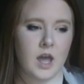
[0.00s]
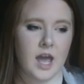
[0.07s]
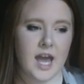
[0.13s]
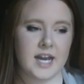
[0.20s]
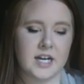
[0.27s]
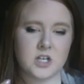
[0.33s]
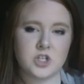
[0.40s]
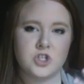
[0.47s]

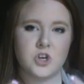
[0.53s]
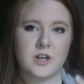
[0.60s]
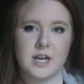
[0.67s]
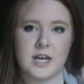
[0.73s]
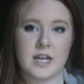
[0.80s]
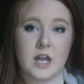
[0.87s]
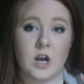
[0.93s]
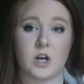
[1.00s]
and I
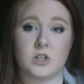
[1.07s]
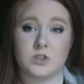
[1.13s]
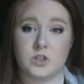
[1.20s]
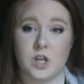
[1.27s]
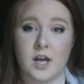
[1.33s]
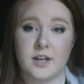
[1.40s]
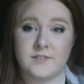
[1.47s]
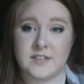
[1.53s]
started to get a
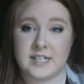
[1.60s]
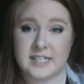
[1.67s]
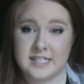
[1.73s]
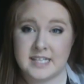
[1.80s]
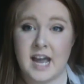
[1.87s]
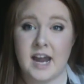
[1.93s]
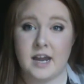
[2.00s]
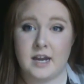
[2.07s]
lot of
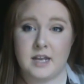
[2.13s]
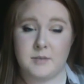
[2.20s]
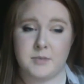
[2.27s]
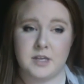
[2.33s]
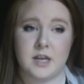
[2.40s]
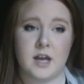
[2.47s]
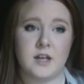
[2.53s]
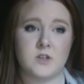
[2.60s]
anxiety
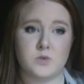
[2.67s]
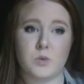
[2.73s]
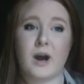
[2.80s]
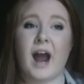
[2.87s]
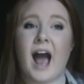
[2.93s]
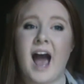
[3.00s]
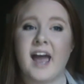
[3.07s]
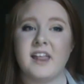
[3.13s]
because
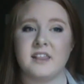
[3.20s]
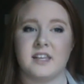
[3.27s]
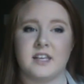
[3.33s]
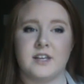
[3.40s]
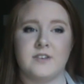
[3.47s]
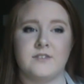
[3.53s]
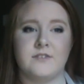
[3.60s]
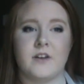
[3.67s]
where I
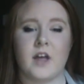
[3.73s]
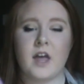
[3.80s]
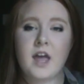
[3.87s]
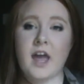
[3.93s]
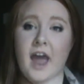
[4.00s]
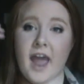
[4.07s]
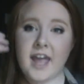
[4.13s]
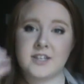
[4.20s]
live,
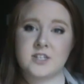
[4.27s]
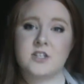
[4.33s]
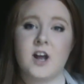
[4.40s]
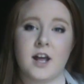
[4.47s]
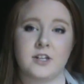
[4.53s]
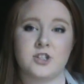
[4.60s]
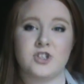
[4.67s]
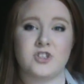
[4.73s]
it's
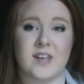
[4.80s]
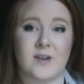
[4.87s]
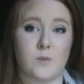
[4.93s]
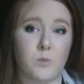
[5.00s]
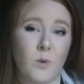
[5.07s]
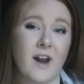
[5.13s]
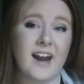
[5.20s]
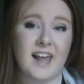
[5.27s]
not just like
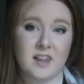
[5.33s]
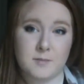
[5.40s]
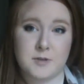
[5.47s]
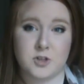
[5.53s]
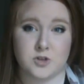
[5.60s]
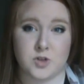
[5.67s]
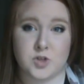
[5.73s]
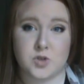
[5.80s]
one
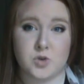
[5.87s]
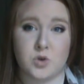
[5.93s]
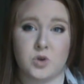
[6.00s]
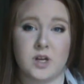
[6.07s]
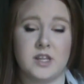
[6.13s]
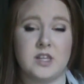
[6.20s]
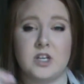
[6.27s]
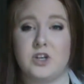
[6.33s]
elementary
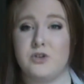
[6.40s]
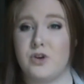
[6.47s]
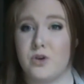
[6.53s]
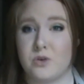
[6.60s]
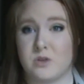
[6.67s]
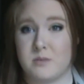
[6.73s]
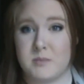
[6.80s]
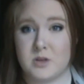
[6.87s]
school and then you go
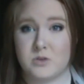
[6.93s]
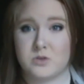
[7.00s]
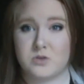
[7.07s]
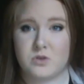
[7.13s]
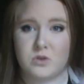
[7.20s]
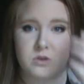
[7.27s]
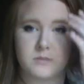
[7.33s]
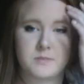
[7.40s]
to the middle
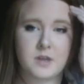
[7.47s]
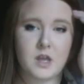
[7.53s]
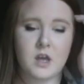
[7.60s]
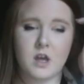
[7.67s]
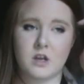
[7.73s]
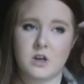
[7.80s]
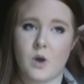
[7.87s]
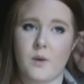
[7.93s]
school.
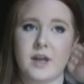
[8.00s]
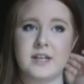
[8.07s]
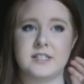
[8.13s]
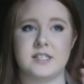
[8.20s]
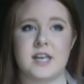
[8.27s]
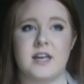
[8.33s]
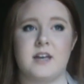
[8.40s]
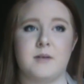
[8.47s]
No,
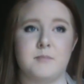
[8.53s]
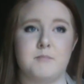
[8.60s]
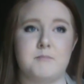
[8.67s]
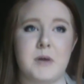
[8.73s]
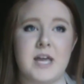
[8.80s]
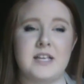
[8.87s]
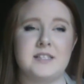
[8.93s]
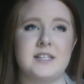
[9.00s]
it's like
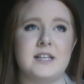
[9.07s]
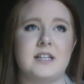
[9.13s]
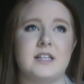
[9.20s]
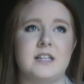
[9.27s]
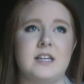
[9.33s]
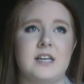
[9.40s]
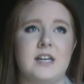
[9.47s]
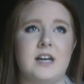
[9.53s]

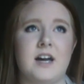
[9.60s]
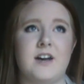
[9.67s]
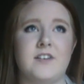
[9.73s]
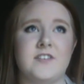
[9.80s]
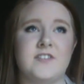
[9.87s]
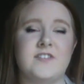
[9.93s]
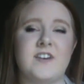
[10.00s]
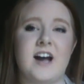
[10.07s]
basically
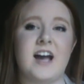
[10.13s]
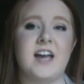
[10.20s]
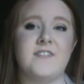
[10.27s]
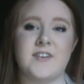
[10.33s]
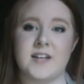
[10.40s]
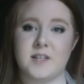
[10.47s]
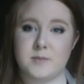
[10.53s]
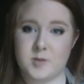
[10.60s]

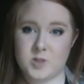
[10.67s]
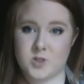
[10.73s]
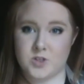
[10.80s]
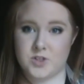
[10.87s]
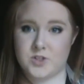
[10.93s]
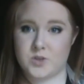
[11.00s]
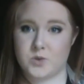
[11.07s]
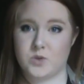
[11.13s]
5
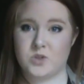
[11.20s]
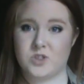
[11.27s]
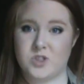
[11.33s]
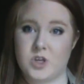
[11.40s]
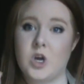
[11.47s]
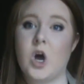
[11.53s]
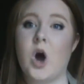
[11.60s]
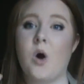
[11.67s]
elementary schools
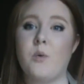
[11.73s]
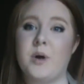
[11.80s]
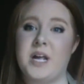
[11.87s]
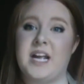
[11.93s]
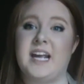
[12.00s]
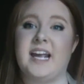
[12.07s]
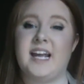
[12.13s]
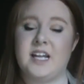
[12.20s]

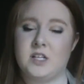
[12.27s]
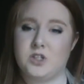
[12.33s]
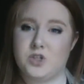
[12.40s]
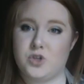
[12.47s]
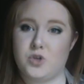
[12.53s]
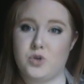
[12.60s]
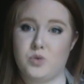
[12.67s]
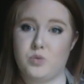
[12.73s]
going
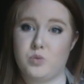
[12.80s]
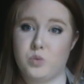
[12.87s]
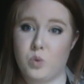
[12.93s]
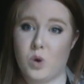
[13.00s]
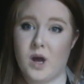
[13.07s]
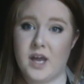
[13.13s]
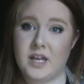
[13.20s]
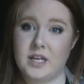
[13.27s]
into
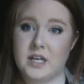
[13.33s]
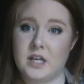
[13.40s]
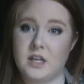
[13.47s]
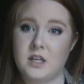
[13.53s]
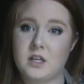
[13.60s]
one